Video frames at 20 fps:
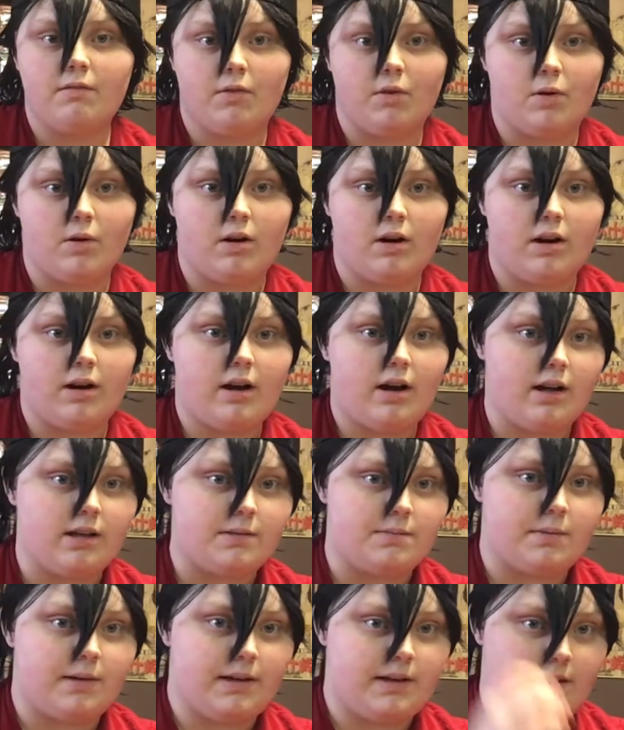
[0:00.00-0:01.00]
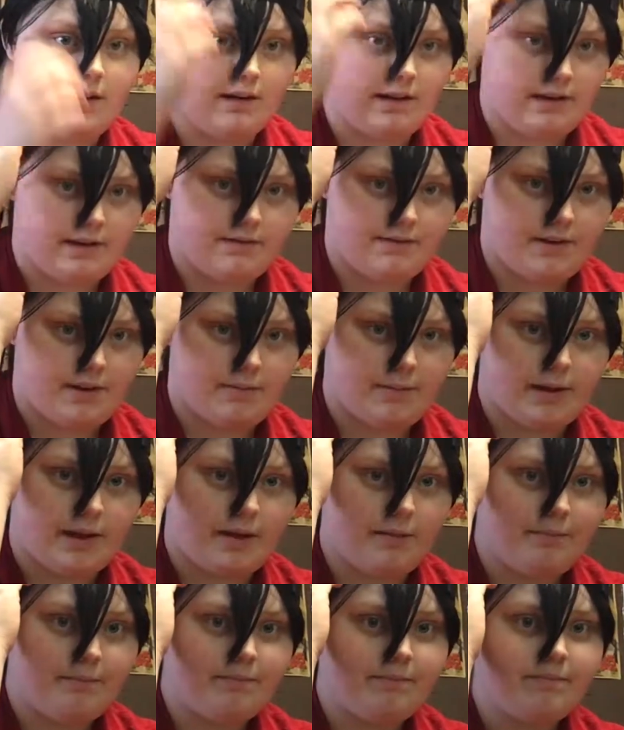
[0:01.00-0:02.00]
for a cosplay that I have coming
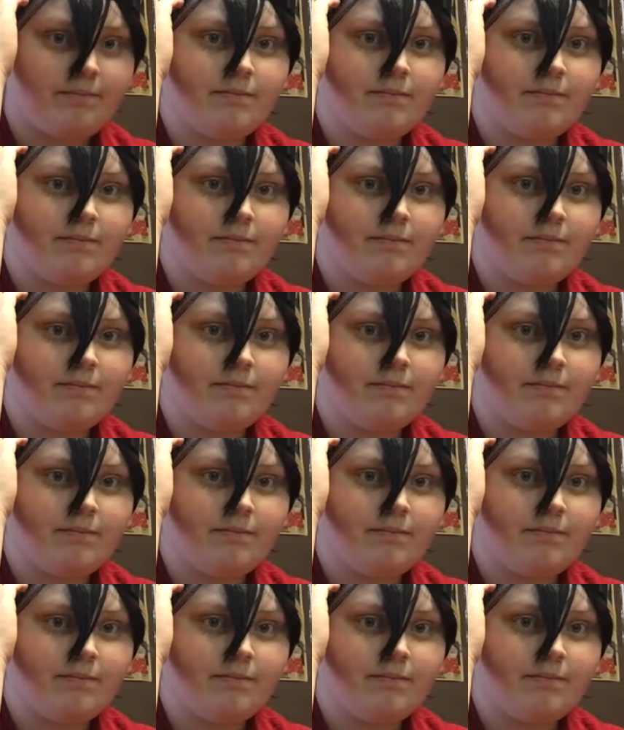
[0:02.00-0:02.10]
up